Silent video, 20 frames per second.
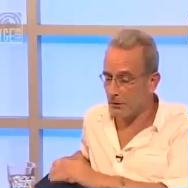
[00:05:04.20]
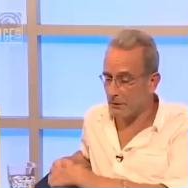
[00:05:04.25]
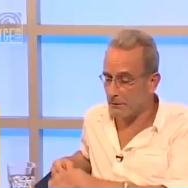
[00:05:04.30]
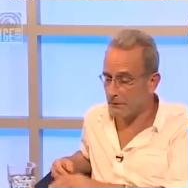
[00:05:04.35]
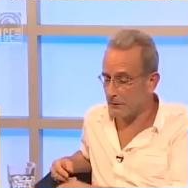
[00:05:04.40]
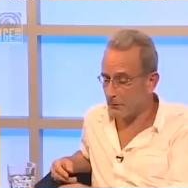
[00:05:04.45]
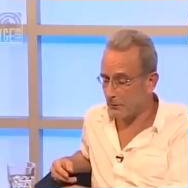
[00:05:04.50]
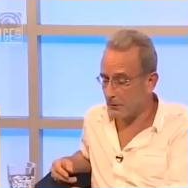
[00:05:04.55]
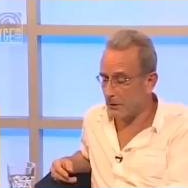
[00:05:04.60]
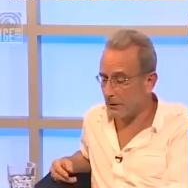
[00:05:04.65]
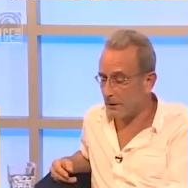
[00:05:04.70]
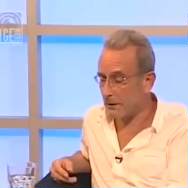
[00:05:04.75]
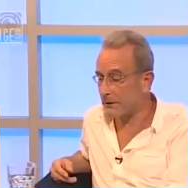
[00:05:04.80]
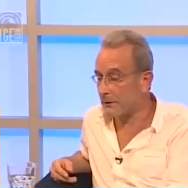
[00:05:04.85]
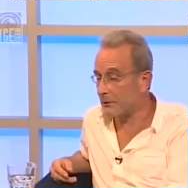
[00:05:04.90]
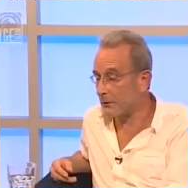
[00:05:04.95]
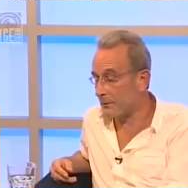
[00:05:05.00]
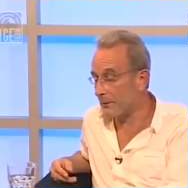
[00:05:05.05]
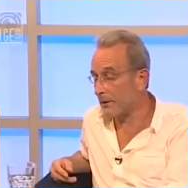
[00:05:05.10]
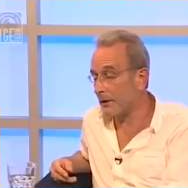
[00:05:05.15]
word for word
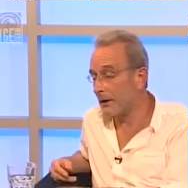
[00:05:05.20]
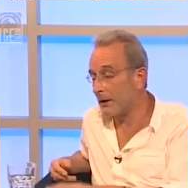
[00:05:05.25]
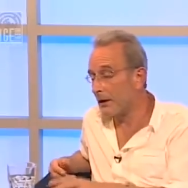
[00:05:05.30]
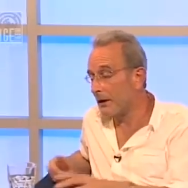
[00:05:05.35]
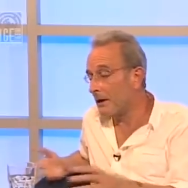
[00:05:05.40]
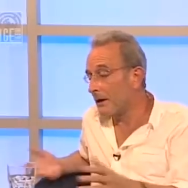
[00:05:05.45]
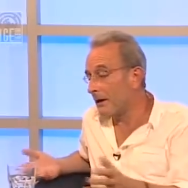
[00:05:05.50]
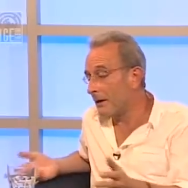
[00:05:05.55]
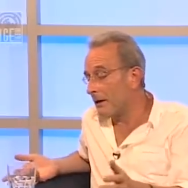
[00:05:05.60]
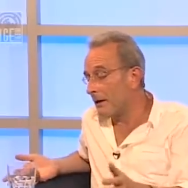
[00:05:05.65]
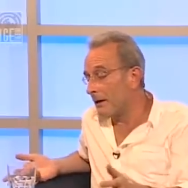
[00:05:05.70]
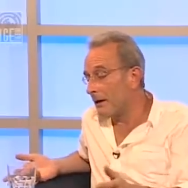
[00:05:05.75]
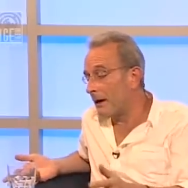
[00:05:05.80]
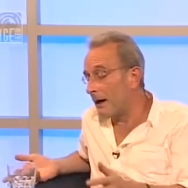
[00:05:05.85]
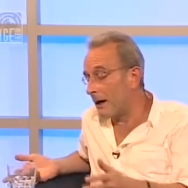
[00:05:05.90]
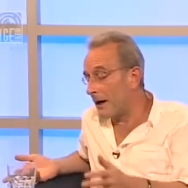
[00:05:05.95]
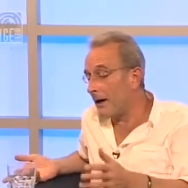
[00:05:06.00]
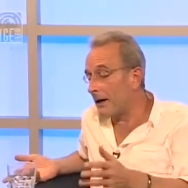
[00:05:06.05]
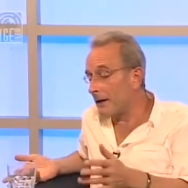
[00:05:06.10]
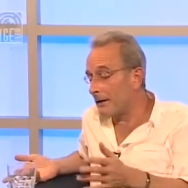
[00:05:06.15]
into it, but
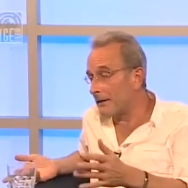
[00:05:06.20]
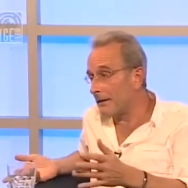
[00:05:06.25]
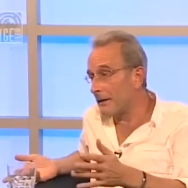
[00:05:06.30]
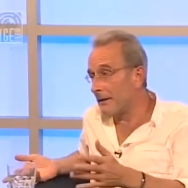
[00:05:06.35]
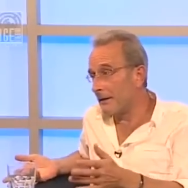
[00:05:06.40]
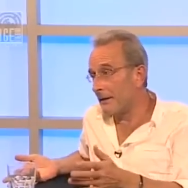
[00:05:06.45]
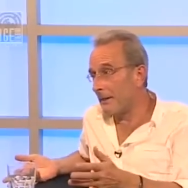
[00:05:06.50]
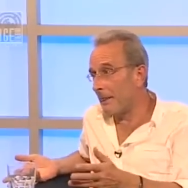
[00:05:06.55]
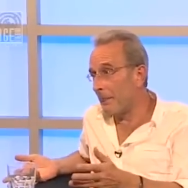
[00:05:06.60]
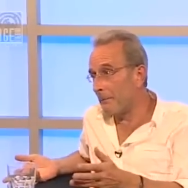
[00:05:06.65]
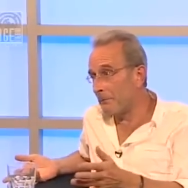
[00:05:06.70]
Why I. Not?